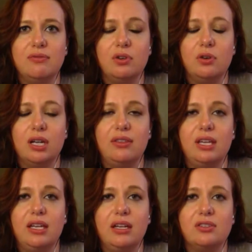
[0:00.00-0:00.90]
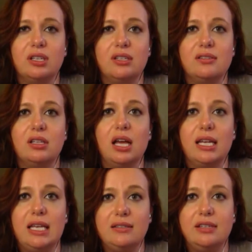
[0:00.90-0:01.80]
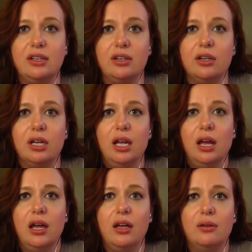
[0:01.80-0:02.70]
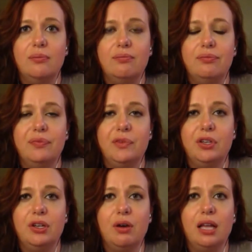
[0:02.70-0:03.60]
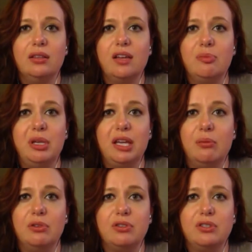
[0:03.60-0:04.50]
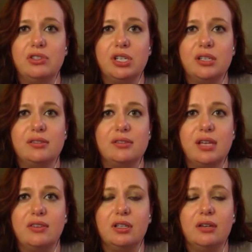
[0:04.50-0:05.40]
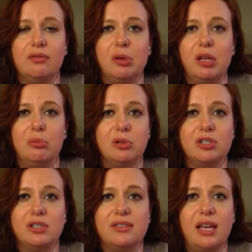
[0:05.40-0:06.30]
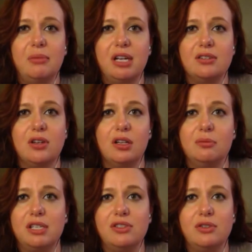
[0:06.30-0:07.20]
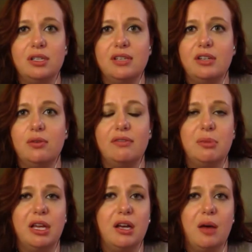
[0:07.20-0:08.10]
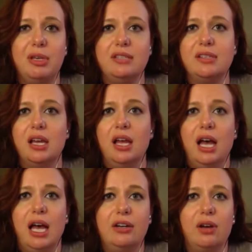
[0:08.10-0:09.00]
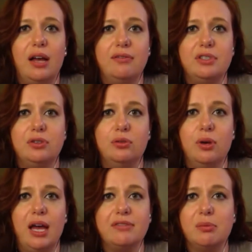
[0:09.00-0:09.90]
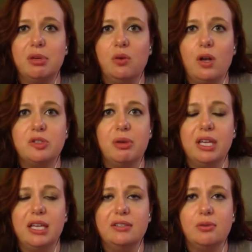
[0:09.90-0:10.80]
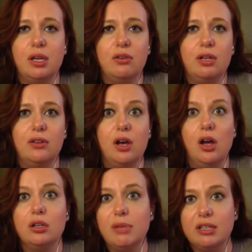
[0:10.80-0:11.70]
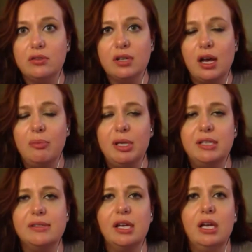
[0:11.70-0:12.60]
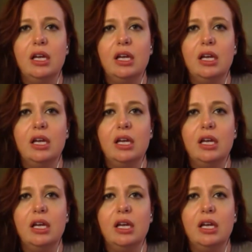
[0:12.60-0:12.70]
difficult. I think it actually is a lot easier. Um, you know, I love being able to just at the click of a button push an assignment out to all of my students. I don't have to make copies. I don't have to have somebody watch my kids so I can go down the hall to make those copies.